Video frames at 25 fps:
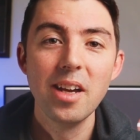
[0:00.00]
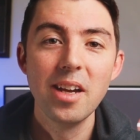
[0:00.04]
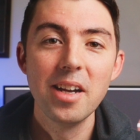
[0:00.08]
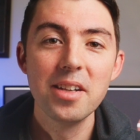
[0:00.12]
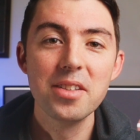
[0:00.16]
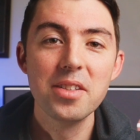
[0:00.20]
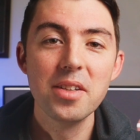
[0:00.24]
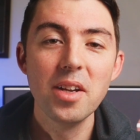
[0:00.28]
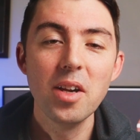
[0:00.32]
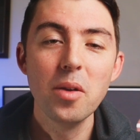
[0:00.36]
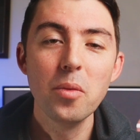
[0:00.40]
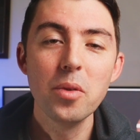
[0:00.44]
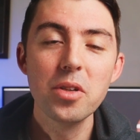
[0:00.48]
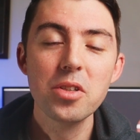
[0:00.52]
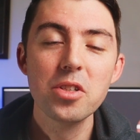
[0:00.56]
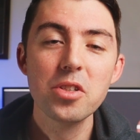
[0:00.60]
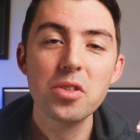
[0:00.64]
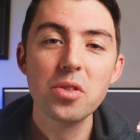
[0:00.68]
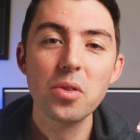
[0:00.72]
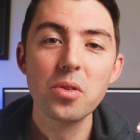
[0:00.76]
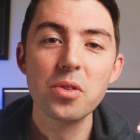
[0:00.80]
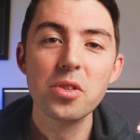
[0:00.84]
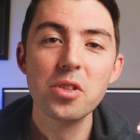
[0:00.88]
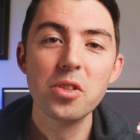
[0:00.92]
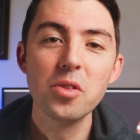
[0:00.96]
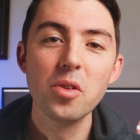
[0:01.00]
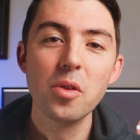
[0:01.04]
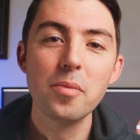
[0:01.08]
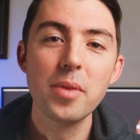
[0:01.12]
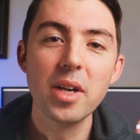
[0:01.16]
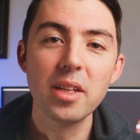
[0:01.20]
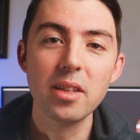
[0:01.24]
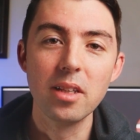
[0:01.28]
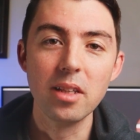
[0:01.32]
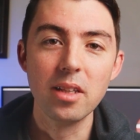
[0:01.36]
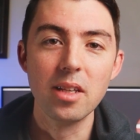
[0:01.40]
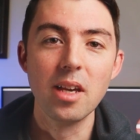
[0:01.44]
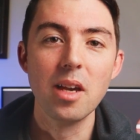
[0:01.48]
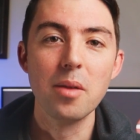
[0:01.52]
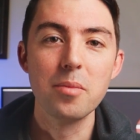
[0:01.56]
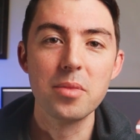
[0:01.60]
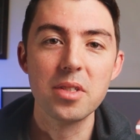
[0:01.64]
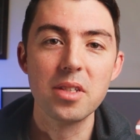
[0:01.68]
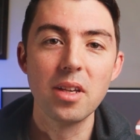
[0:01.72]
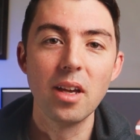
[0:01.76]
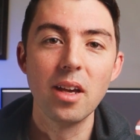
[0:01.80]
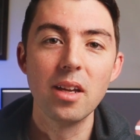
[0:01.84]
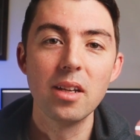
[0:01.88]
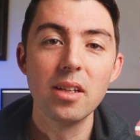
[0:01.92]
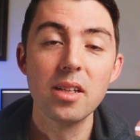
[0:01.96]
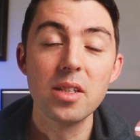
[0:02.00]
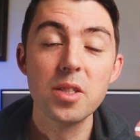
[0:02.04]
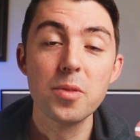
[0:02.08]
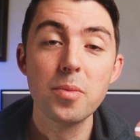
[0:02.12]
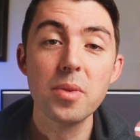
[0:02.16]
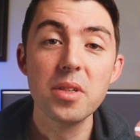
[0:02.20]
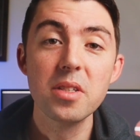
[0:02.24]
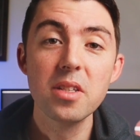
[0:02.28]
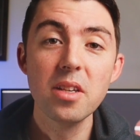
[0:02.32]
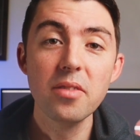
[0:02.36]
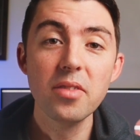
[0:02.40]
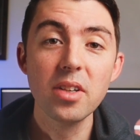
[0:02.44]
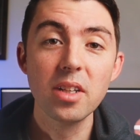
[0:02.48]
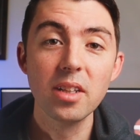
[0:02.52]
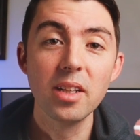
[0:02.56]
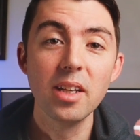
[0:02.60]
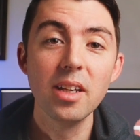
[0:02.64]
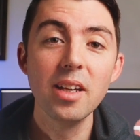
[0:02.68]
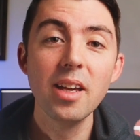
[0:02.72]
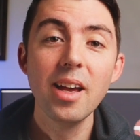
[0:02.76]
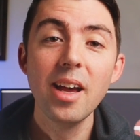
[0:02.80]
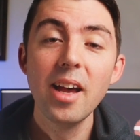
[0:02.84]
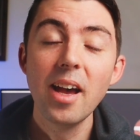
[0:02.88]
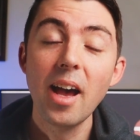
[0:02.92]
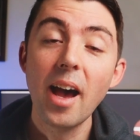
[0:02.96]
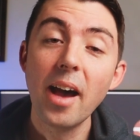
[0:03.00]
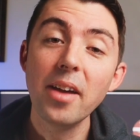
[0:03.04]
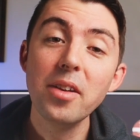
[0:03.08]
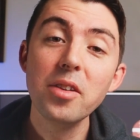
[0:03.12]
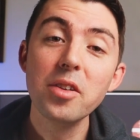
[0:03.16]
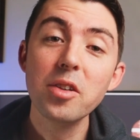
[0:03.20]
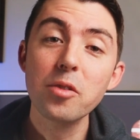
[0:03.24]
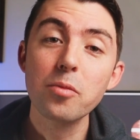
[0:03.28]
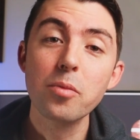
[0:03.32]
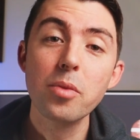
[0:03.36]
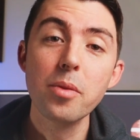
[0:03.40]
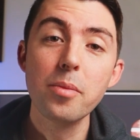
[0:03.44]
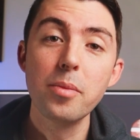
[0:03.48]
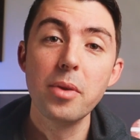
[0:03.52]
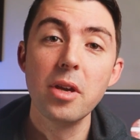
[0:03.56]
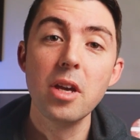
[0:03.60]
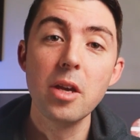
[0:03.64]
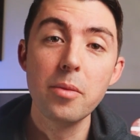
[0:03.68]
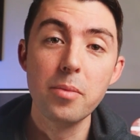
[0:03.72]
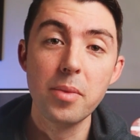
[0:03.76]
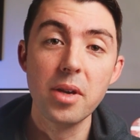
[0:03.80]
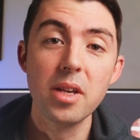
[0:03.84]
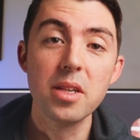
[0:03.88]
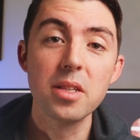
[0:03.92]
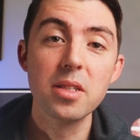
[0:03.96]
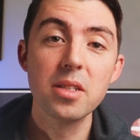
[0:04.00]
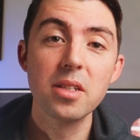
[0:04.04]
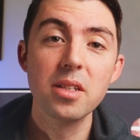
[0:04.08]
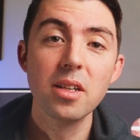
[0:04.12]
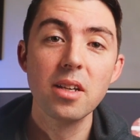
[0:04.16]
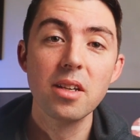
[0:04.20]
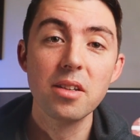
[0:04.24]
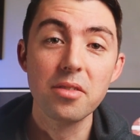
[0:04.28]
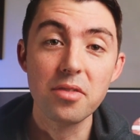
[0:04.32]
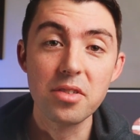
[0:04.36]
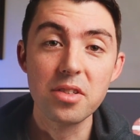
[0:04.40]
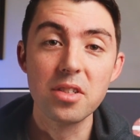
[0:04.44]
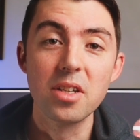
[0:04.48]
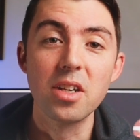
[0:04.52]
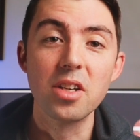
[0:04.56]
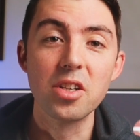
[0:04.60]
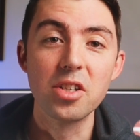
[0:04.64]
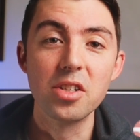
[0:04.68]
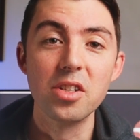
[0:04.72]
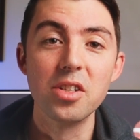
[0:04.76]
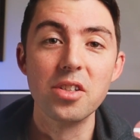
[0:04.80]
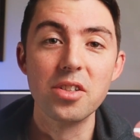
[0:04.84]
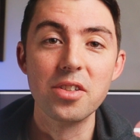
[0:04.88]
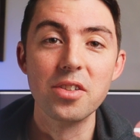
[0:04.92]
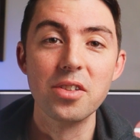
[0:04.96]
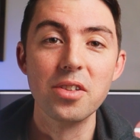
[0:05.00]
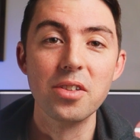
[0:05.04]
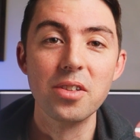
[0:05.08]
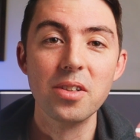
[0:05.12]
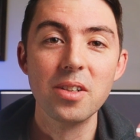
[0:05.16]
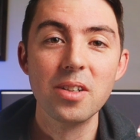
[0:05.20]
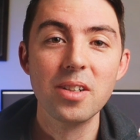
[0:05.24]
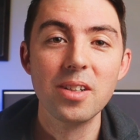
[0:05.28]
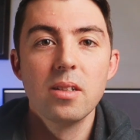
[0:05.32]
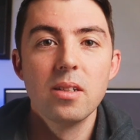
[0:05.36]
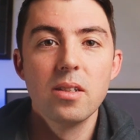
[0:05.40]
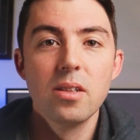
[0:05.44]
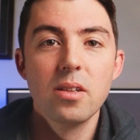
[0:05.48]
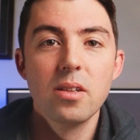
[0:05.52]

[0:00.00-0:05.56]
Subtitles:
And today I wanted to talk to you about the GAMSAT and specifically how you can prepare best for Section 2.